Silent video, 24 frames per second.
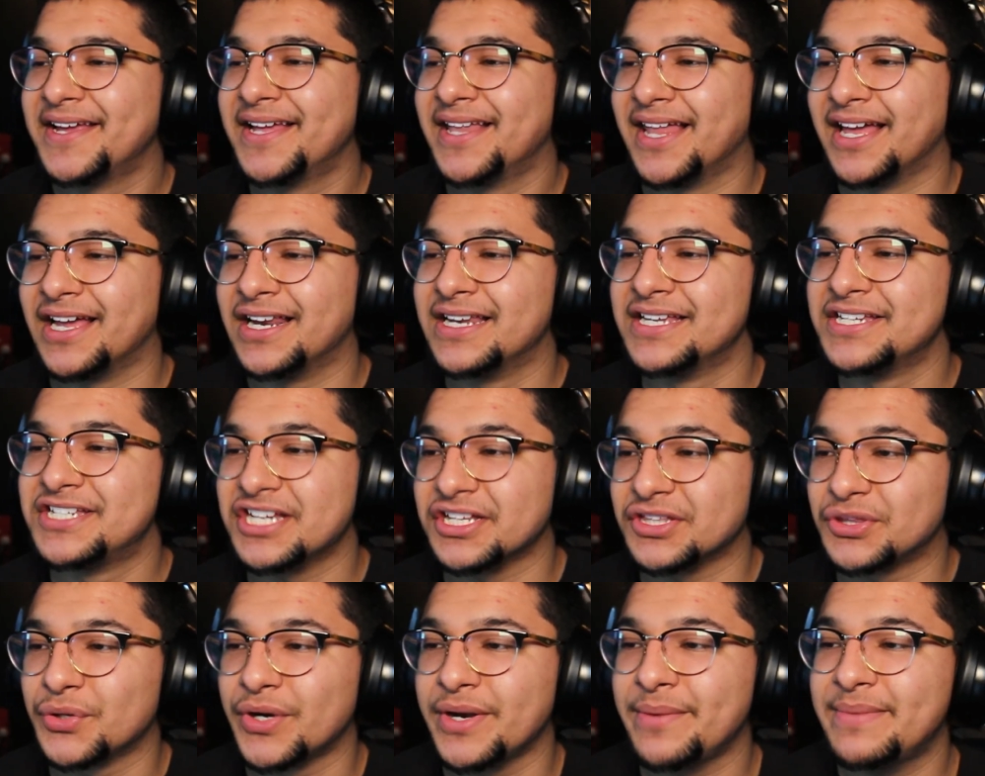Like
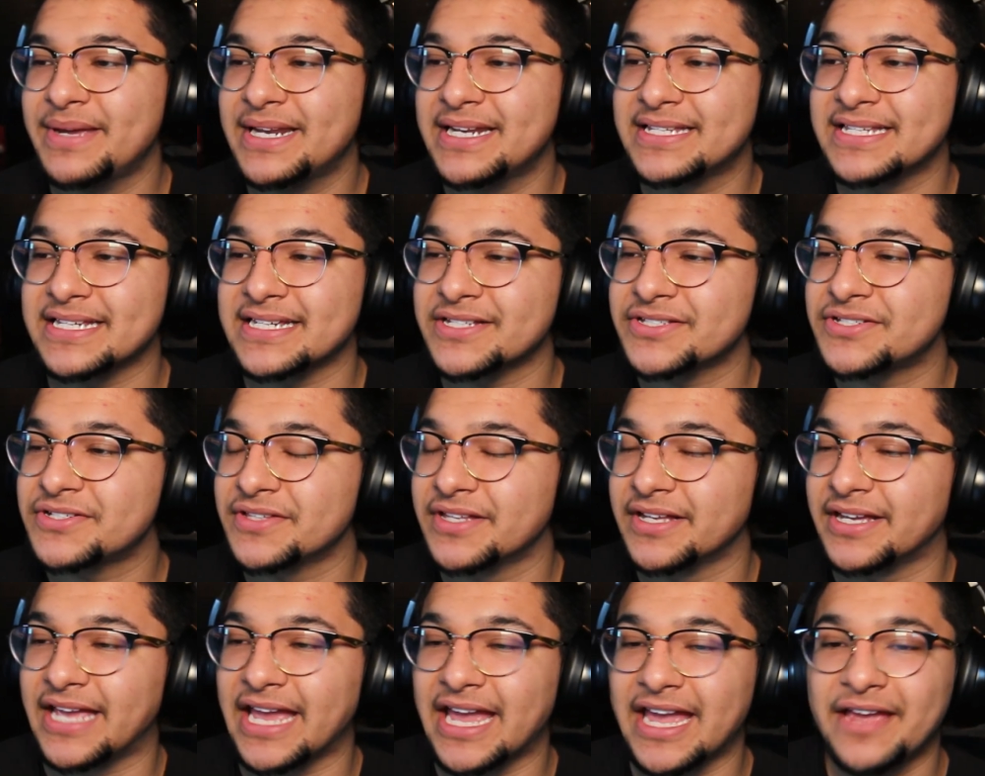legit 3 minutes into
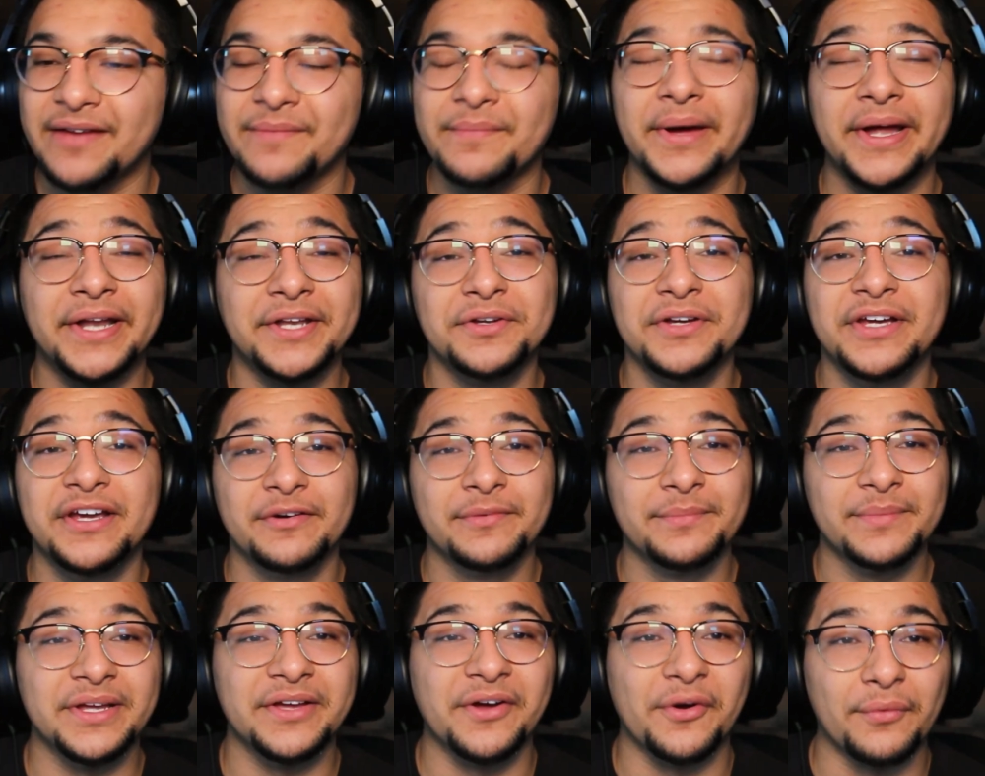the game and you
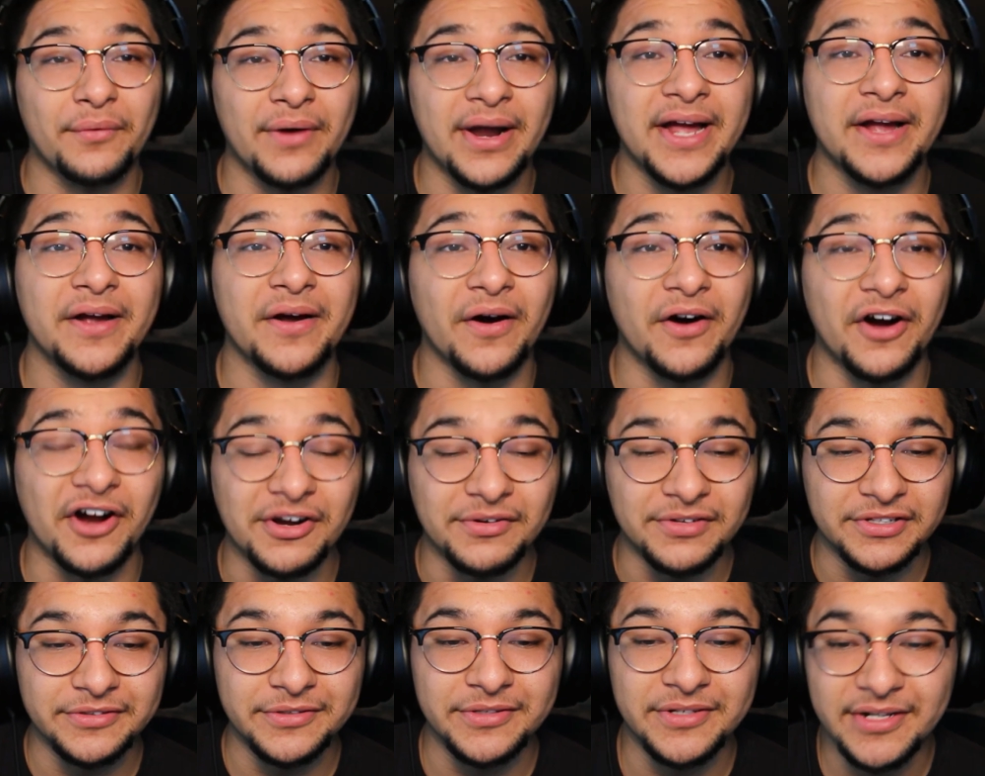give me a red
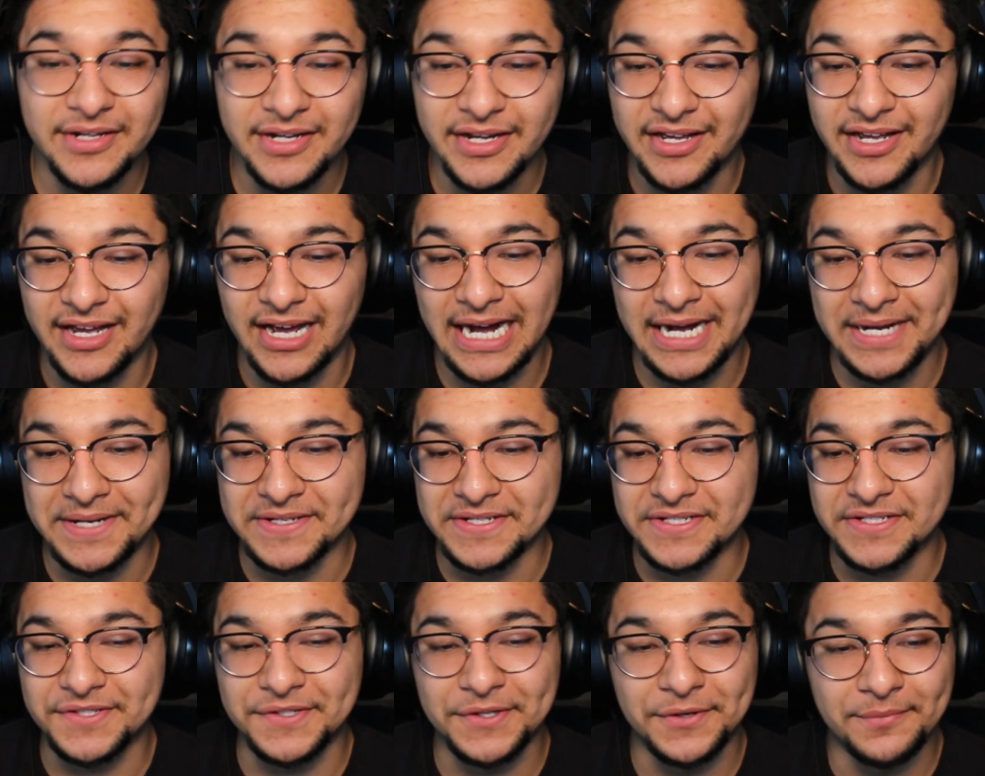card, dude. I
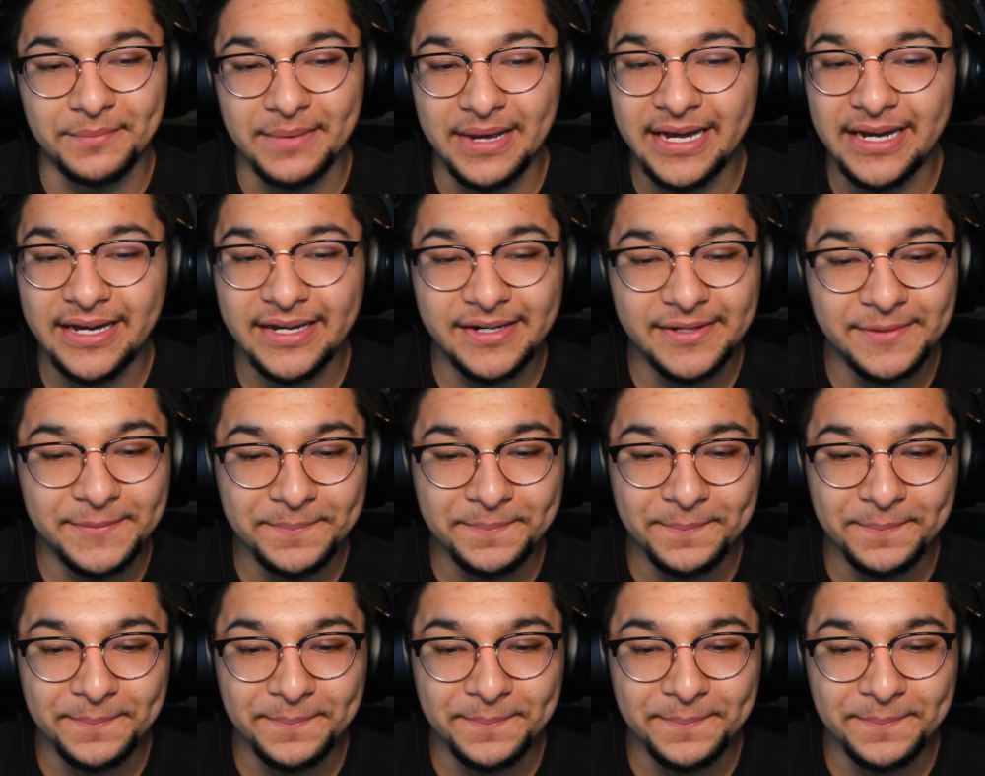was so mad.